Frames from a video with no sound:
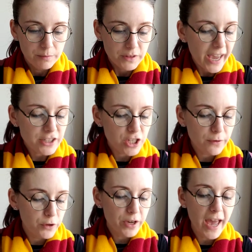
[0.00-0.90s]
"Catch it
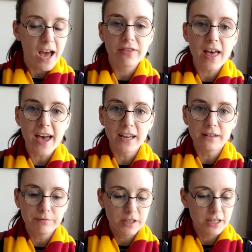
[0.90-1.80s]
if you can,
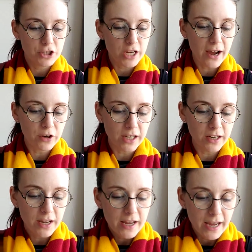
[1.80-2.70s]
then," he shouted,
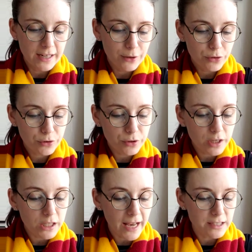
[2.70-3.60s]
and he threw the
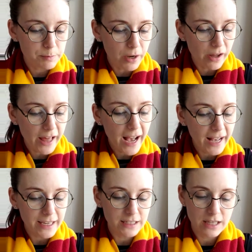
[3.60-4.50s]
glass ball high
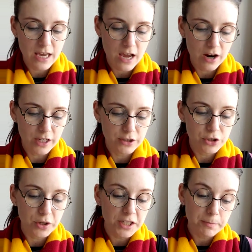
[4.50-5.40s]
into the air and
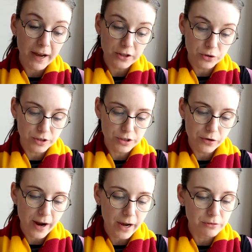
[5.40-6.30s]
streaked back towards the
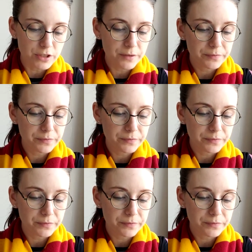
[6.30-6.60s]
ground.